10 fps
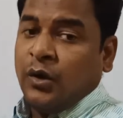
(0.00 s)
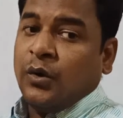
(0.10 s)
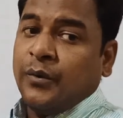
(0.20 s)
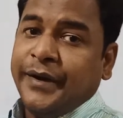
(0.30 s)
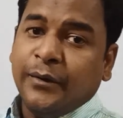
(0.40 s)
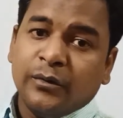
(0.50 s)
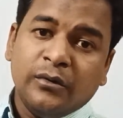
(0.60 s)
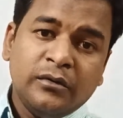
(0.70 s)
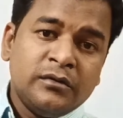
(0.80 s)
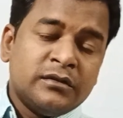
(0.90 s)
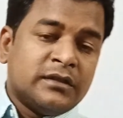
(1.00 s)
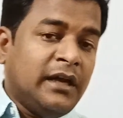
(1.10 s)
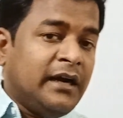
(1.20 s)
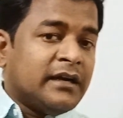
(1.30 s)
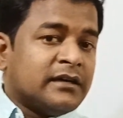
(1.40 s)
We know
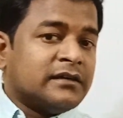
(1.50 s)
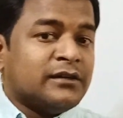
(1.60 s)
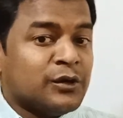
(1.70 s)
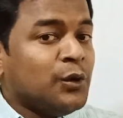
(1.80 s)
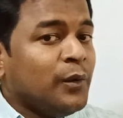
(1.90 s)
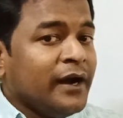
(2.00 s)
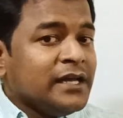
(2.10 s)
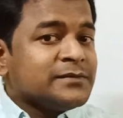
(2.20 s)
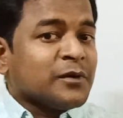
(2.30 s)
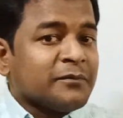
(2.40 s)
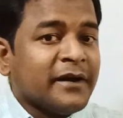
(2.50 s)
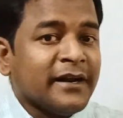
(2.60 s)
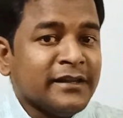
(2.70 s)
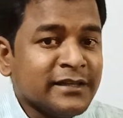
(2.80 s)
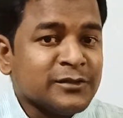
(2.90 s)
that no one is perfect
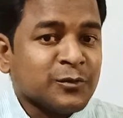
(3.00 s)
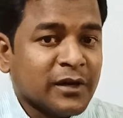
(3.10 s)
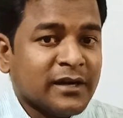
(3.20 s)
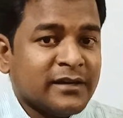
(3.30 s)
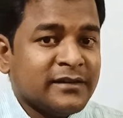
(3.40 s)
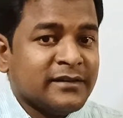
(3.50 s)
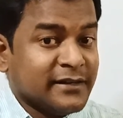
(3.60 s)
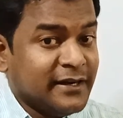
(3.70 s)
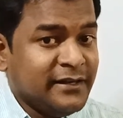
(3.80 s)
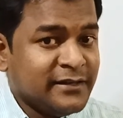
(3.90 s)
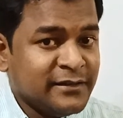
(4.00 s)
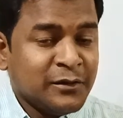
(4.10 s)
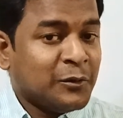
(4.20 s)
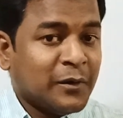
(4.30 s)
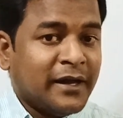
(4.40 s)
in this world, right?
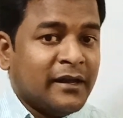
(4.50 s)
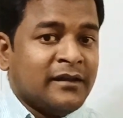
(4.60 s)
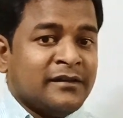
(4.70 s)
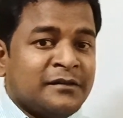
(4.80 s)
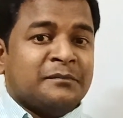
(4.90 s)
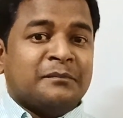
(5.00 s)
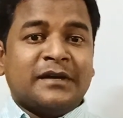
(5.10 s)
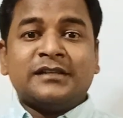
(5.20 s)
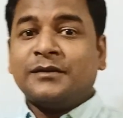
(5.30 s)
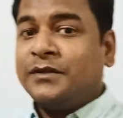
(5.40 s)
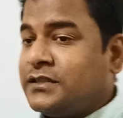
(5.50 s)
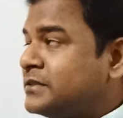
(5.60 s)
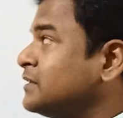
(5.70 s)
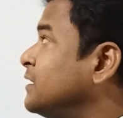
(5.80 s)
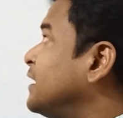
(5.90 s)
Why? Because of
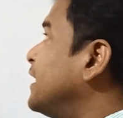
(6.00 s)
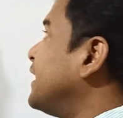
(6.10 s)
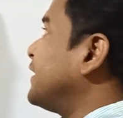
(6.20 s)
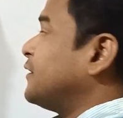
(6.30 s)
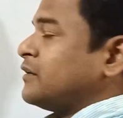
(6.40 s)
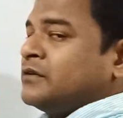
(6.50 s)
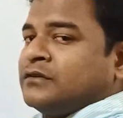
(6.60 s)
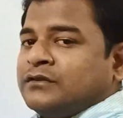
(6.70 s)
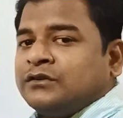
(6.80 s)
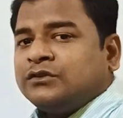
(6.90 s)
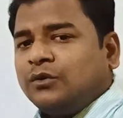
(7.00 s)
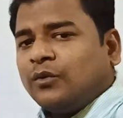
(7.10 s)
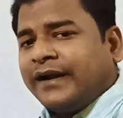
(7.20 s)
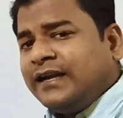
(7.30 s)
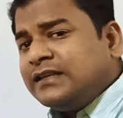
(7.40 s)
this error. So
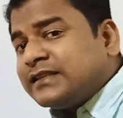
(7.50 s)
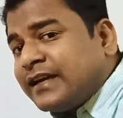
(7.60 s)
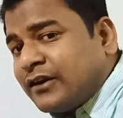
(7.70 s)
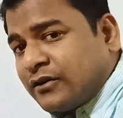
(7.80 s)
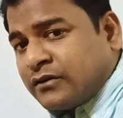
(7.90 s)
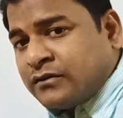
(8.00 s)
what is error?